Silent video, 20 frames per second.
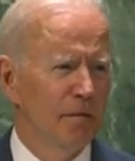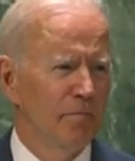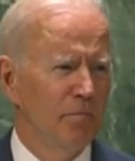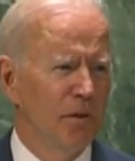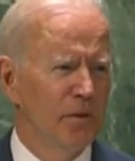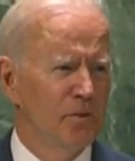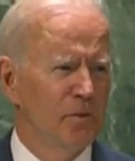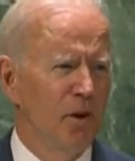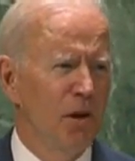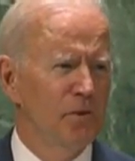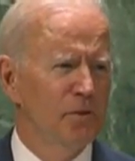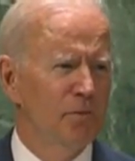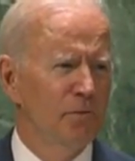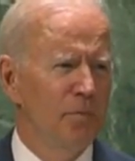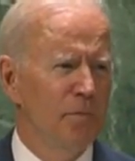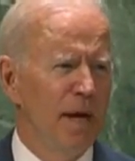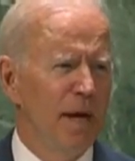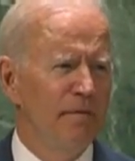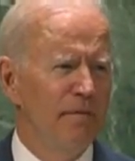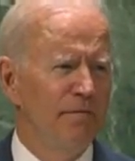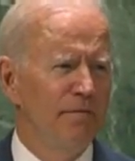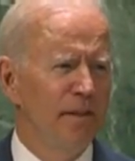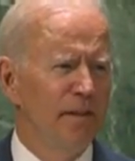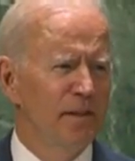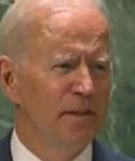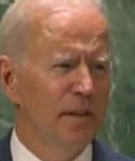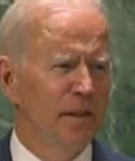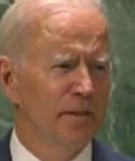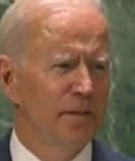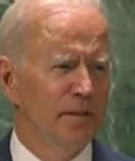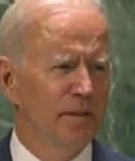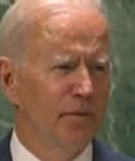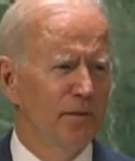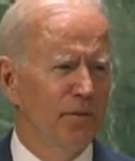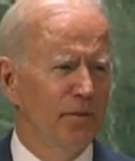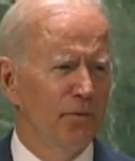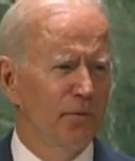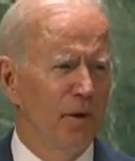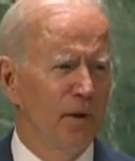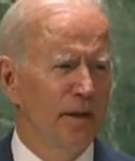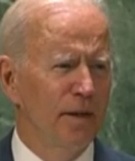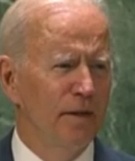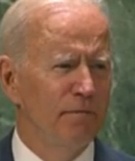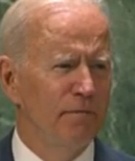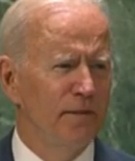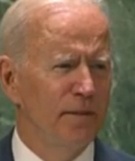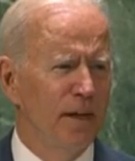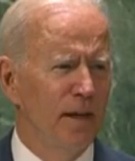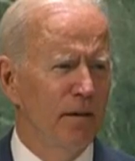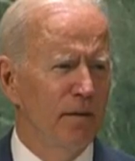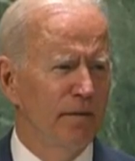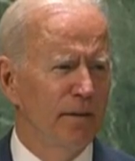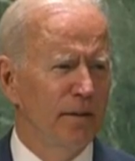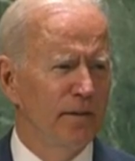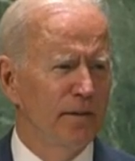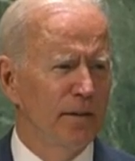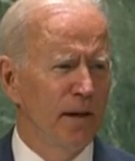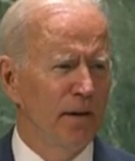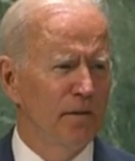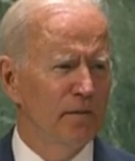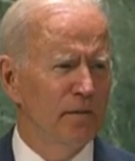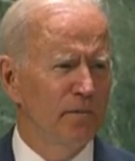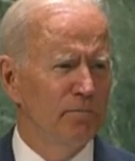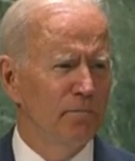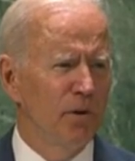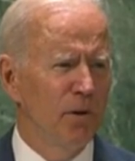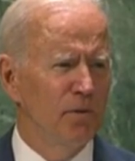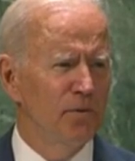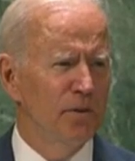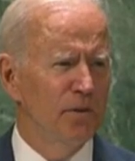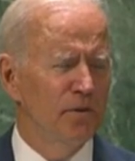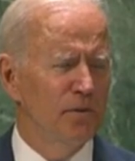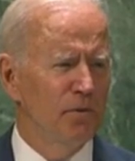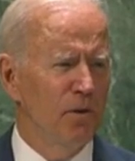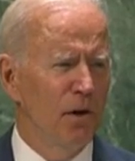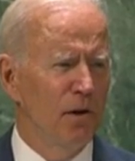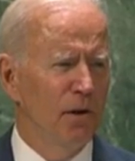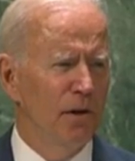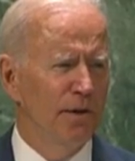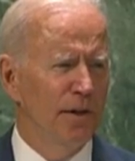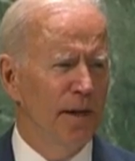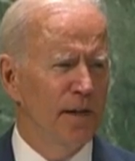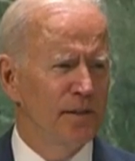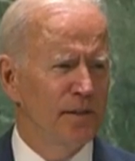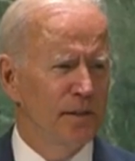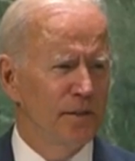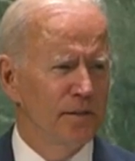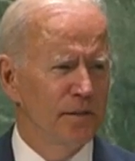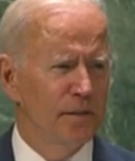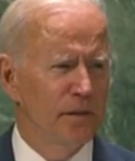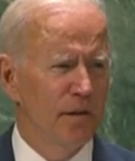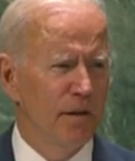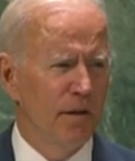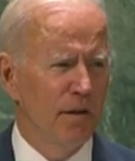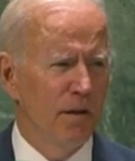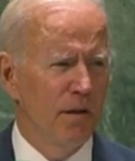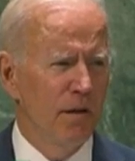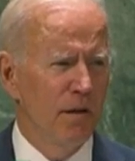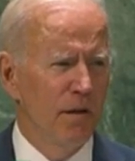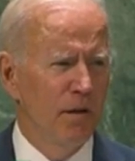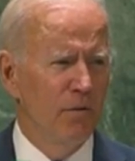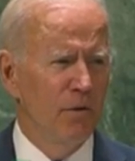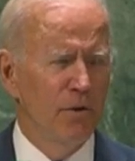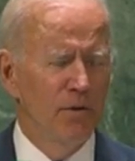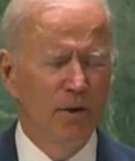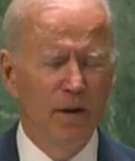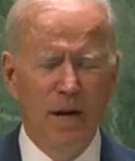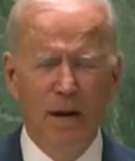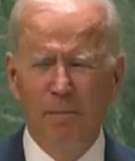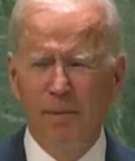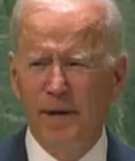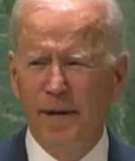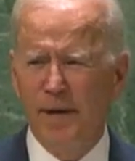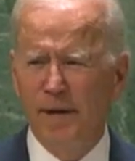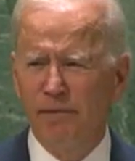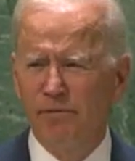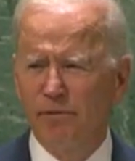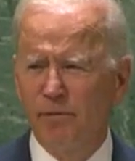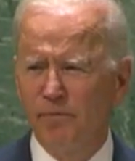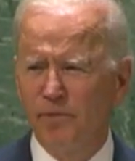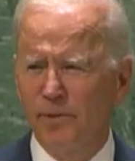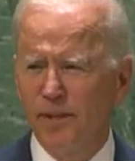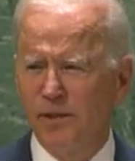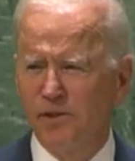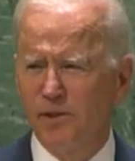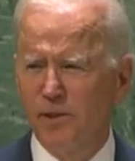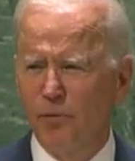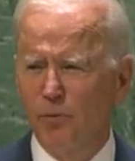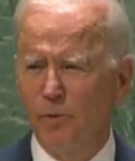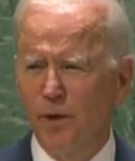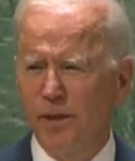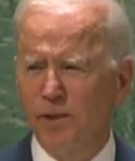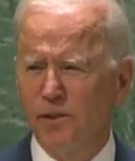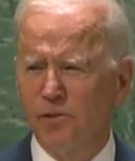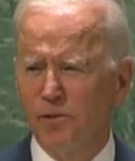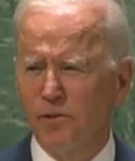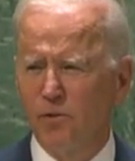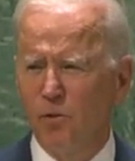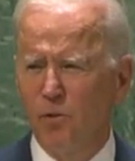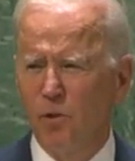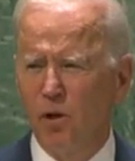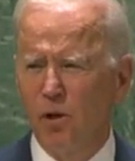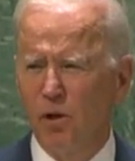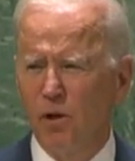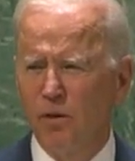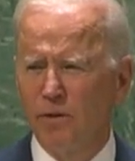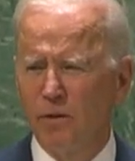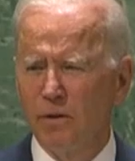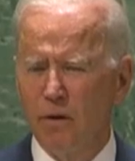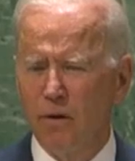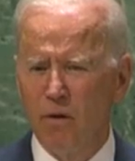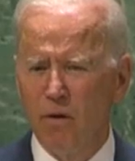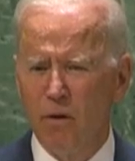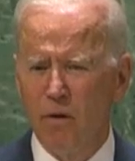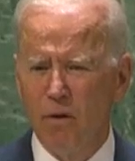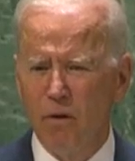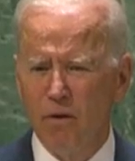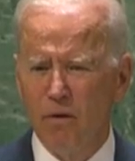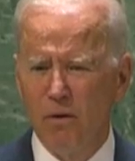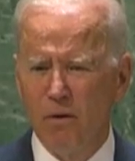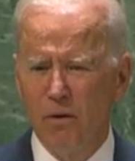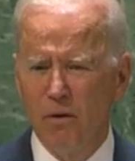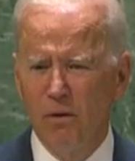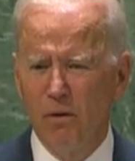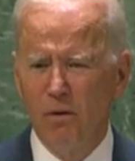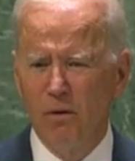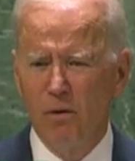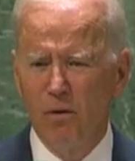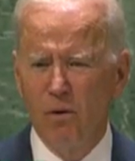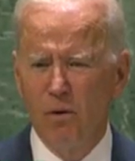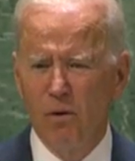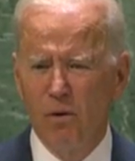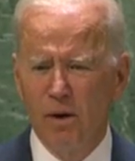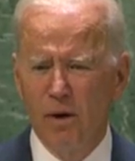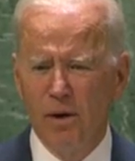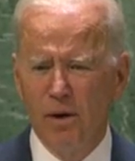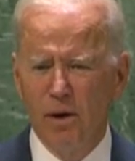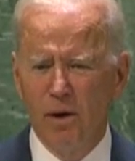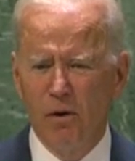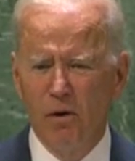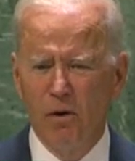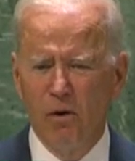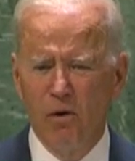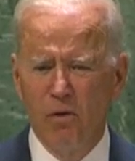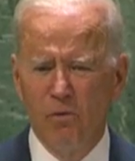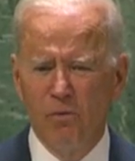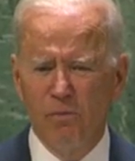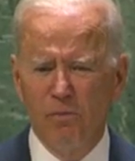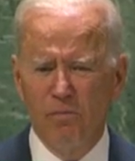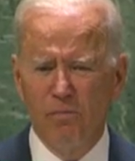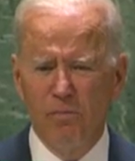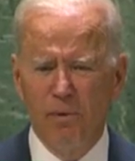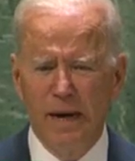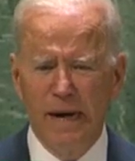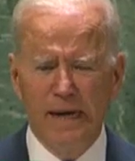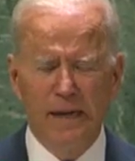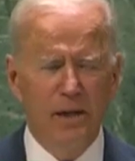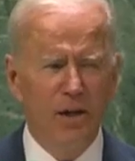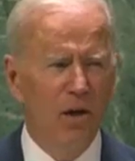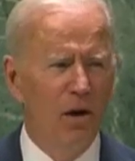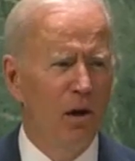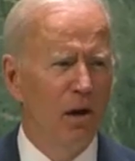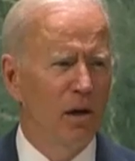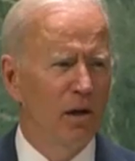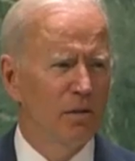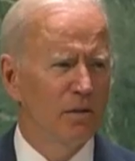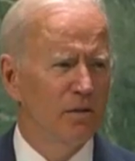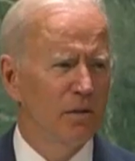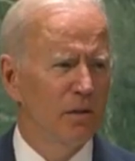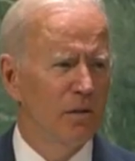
We must also remain vigilant to the threat of terror that terrorism poses to all our nations, whether emanating from distant regions of the world or in our own backyard.